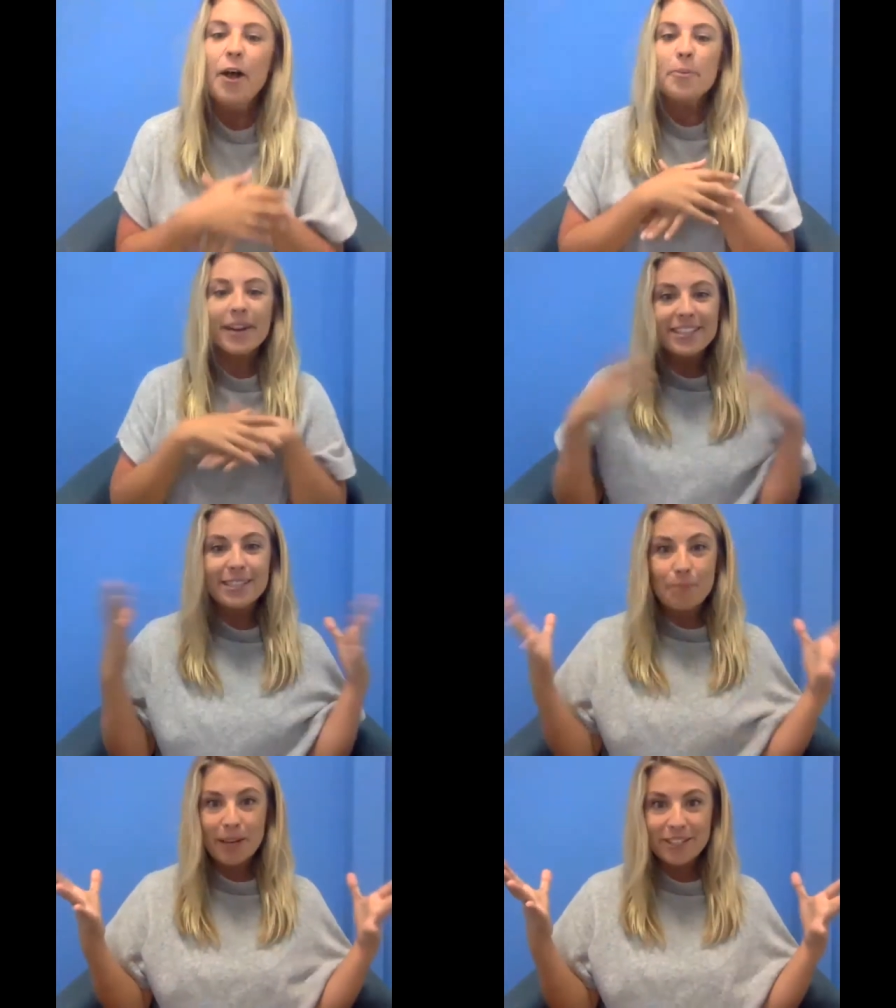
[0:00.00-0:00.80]
but i
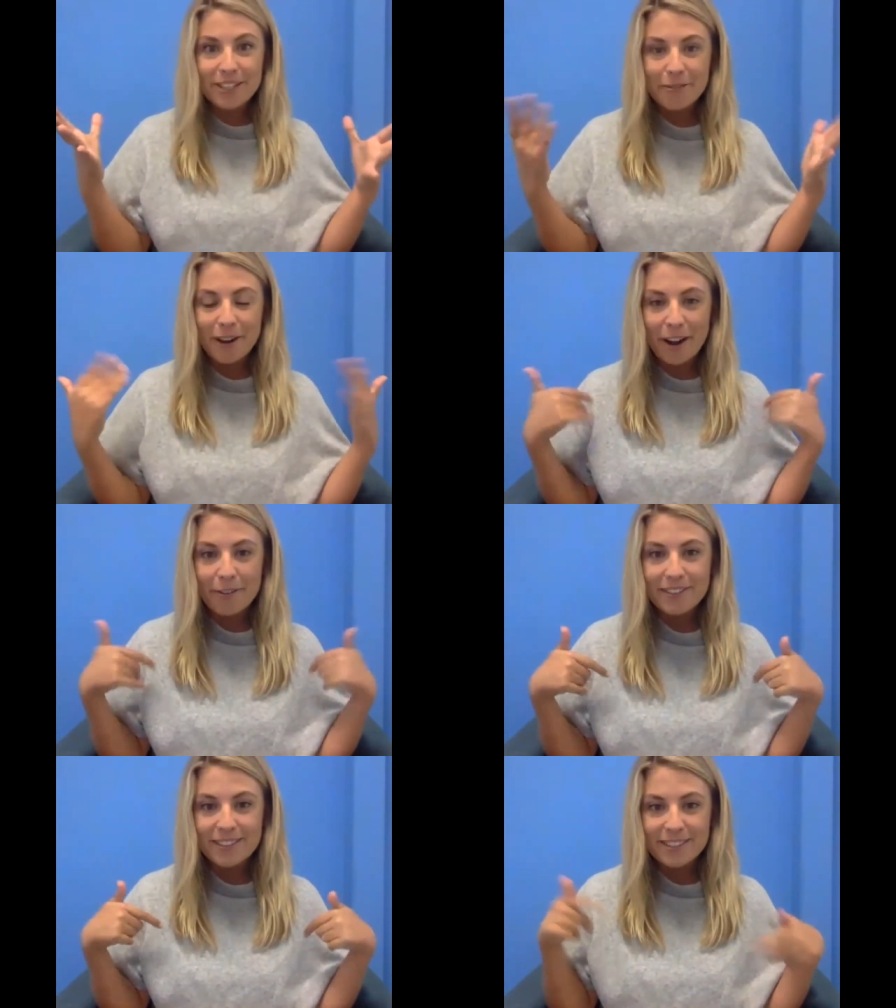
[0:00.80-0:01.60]
just pictured when i
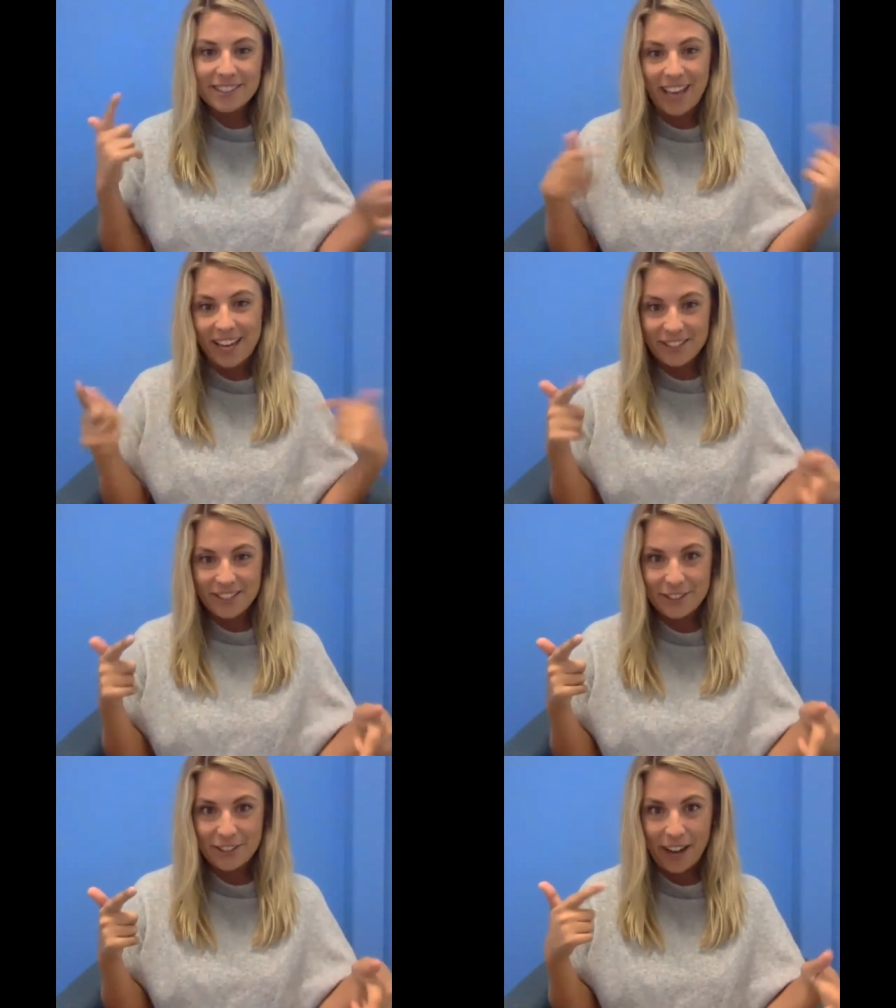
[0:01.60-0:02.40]
was decided to do
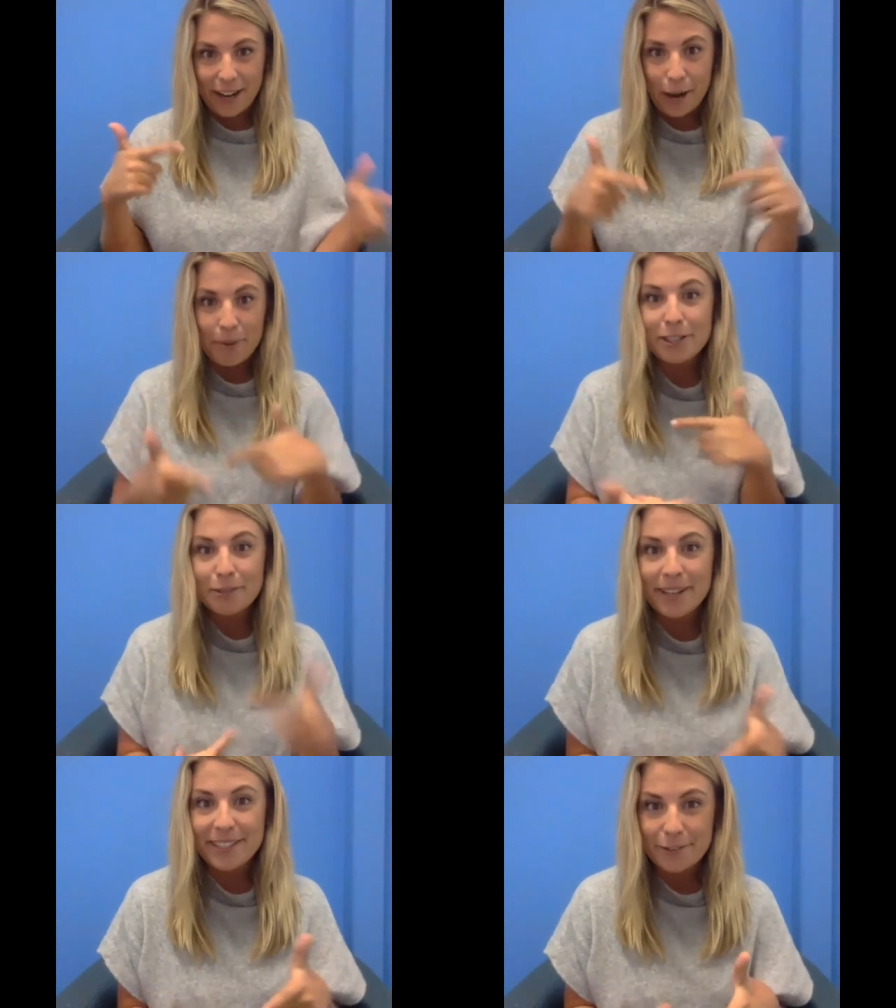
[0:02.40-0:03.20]
this this training, I pictured
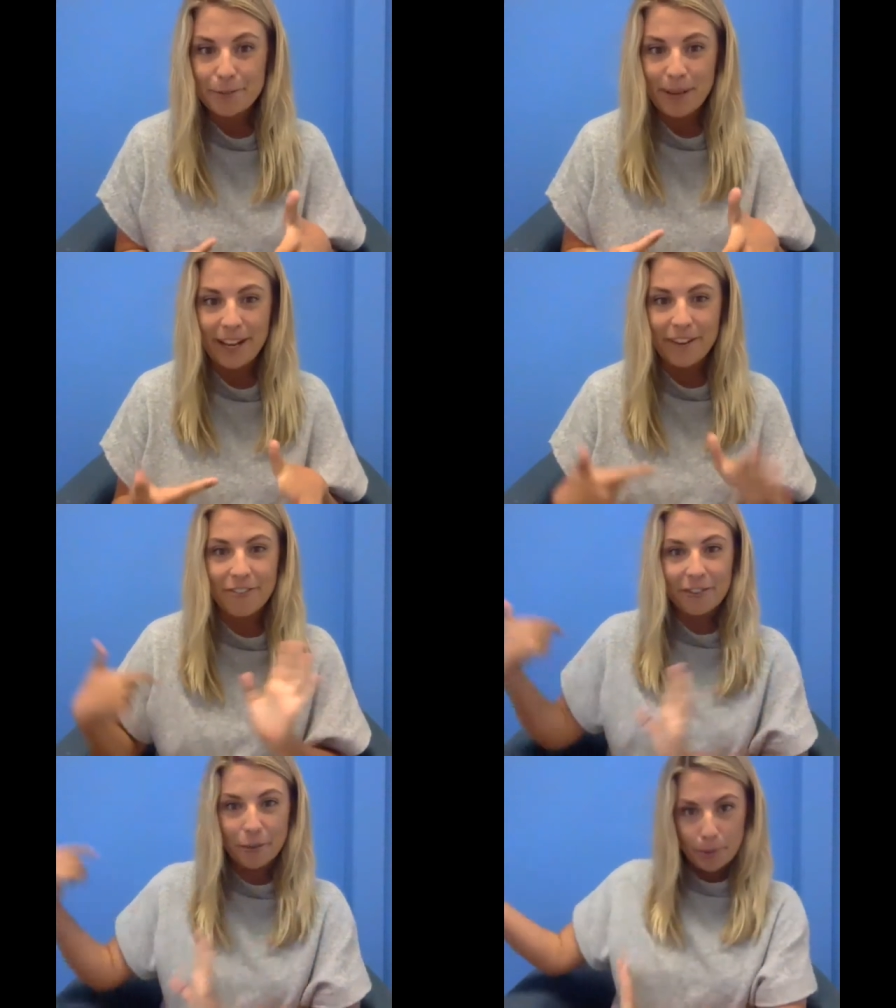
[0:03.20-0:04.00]
myself speaking in
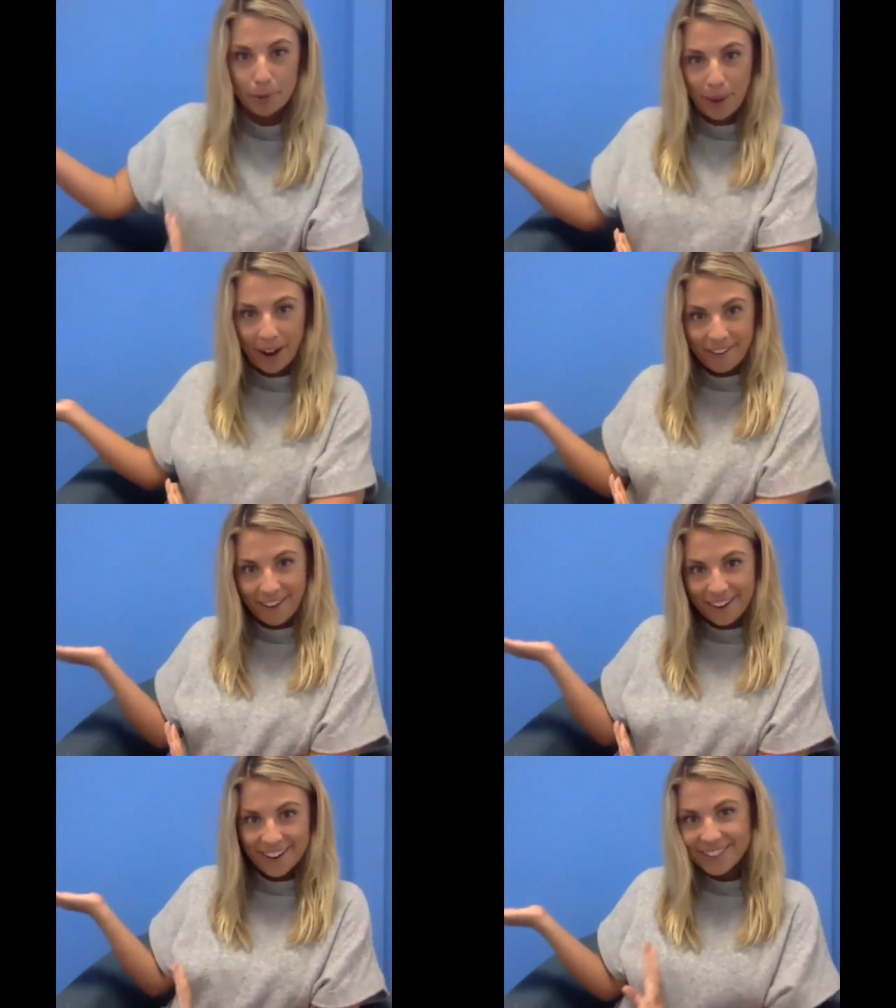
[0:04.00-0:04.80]
front of a blue
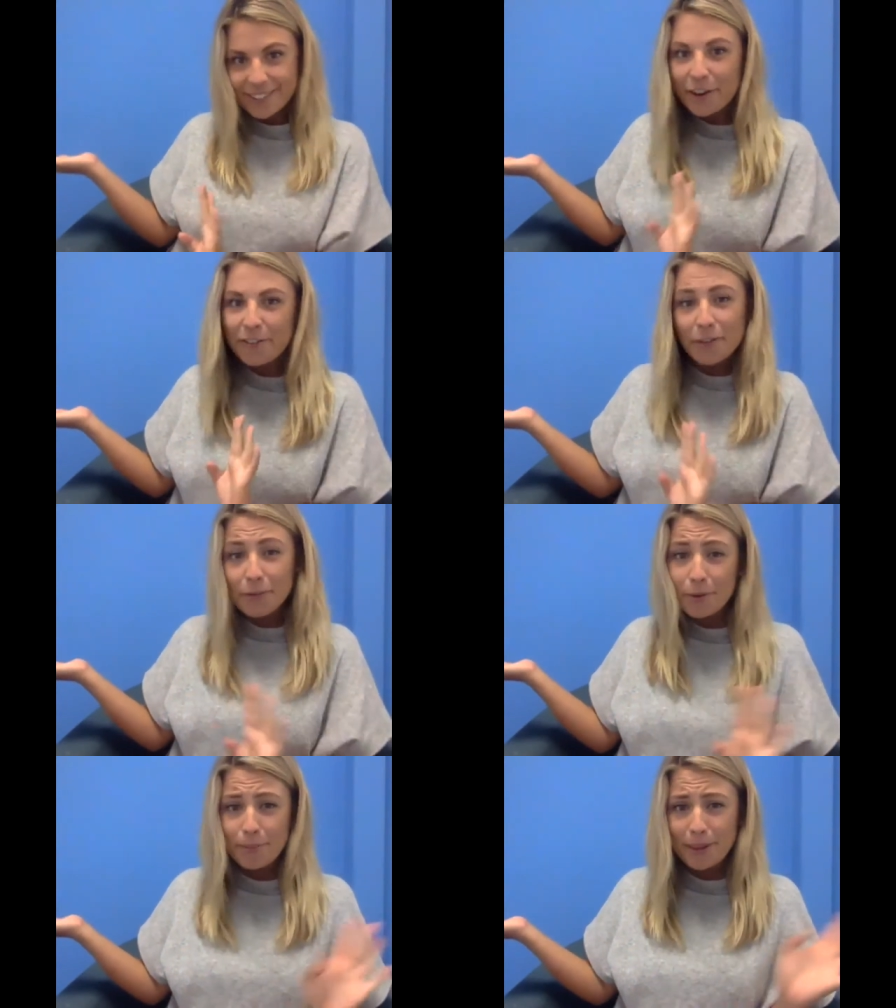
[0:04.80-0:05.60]
background, and I didn't know if it
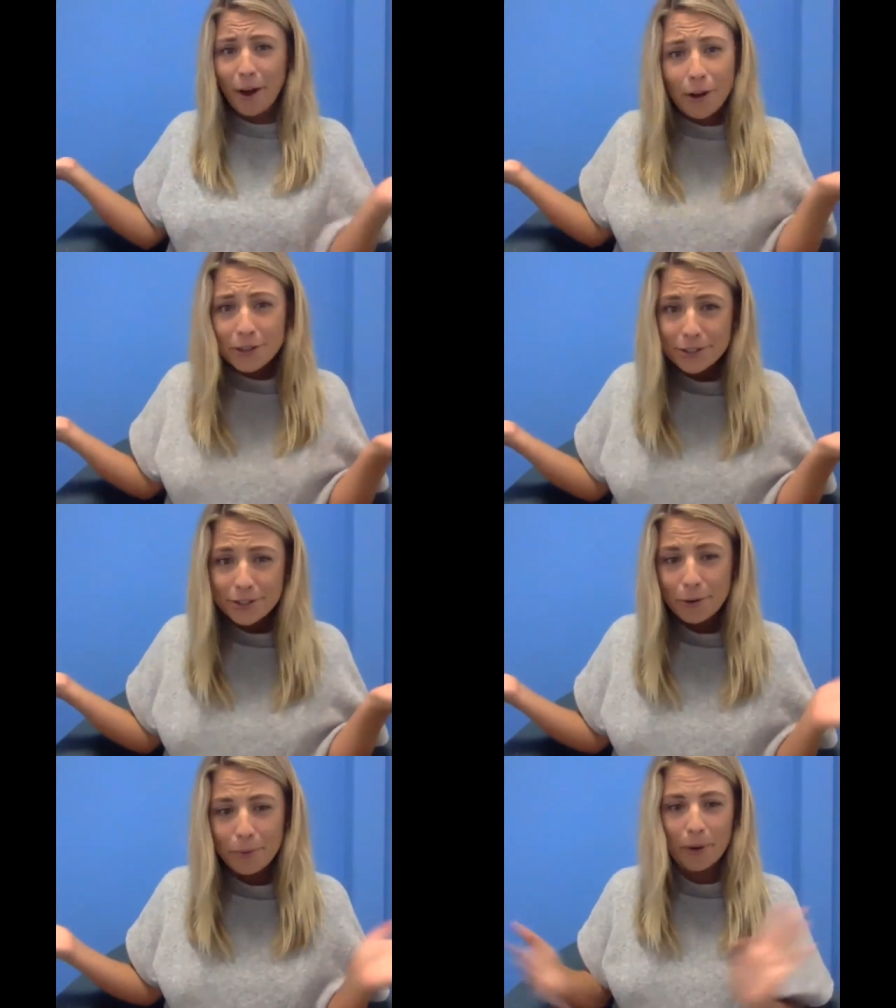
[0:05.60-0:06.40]
would be the ocean
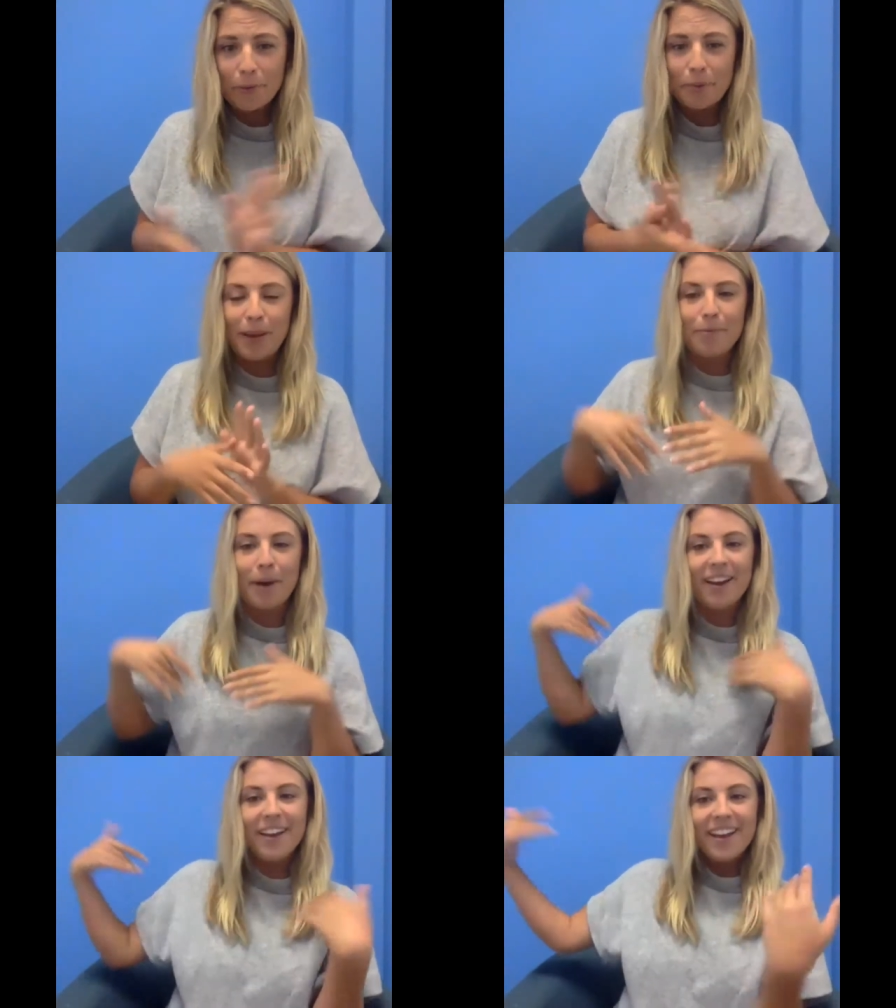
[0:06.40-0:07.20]
or what it would be,
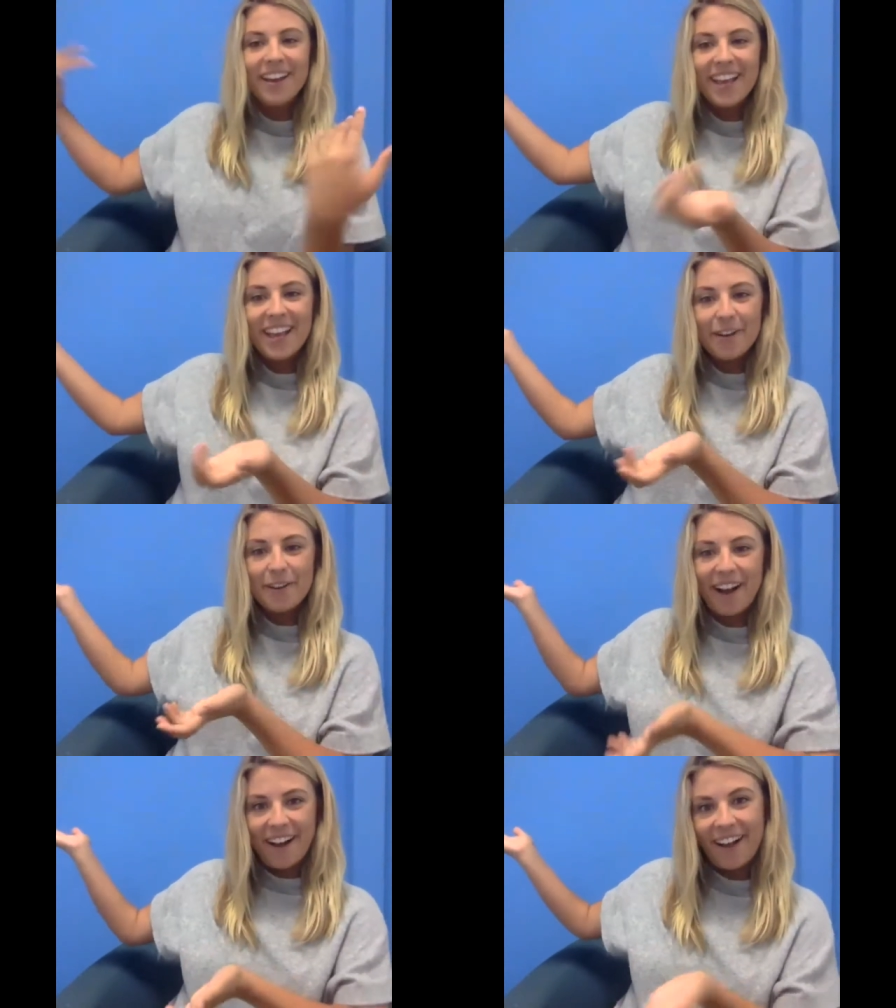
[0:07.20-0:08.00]
but here we are.